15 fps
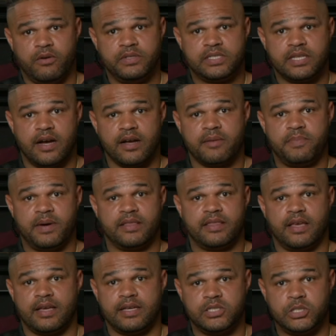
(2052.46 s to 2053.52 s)
always talk about
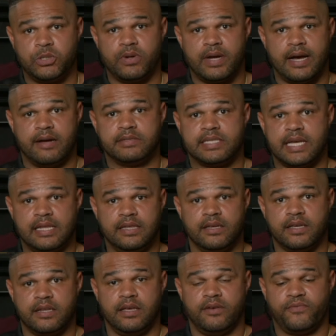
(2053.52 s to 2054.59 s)
that because you were outside
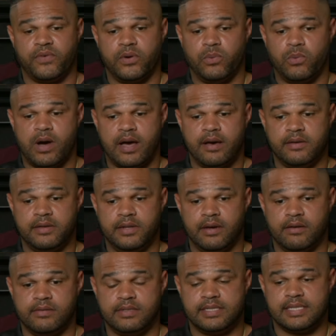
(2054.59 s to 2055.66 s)
looking in for a while, you
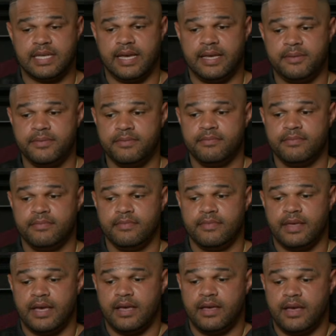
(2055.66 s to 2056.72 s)
know, and it's like,
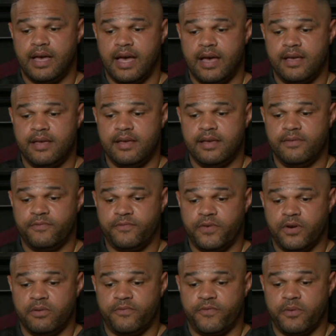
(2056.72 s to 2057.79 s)

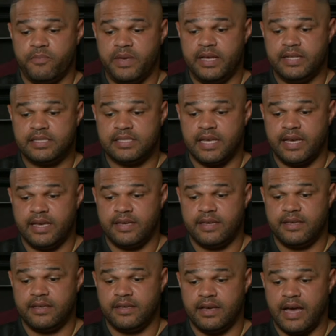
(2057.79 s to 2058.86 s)
for me, it's
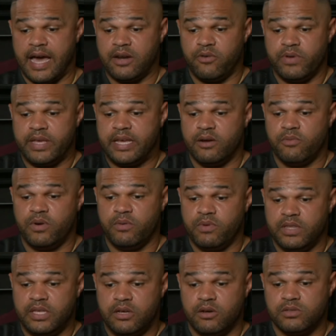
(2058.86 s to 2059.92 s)
like, I don't hear what
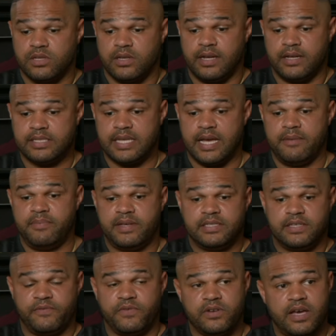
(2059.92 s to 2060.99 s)
really goes on outside,
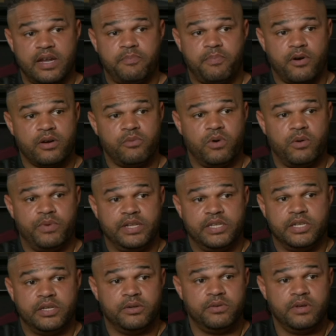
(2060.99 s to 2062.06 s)
because if you're not a part of what we
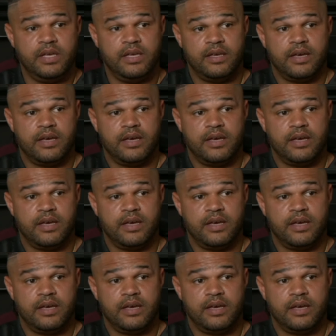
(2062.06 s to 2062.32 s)
do,